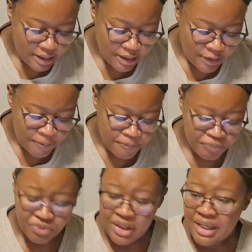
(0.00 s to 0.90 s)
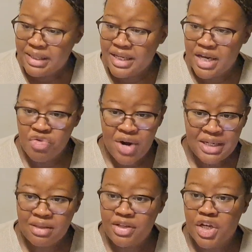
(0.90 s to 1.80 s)
they can
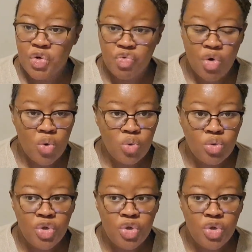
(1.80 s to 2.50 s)
rattle, they can roll.